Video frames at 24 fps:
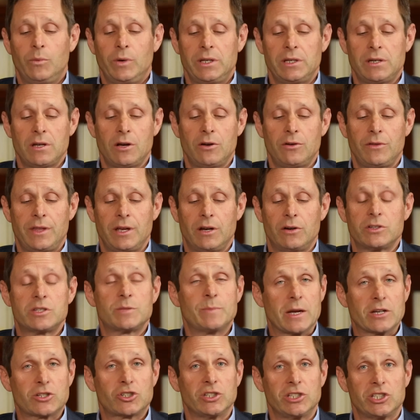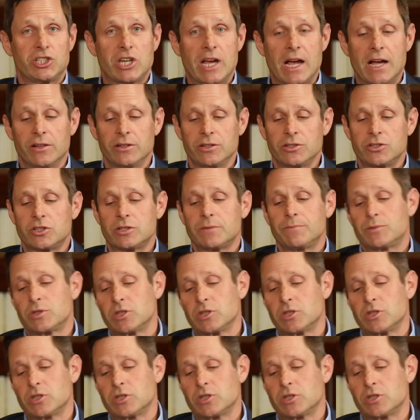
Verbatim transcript: we know they're especially challenged.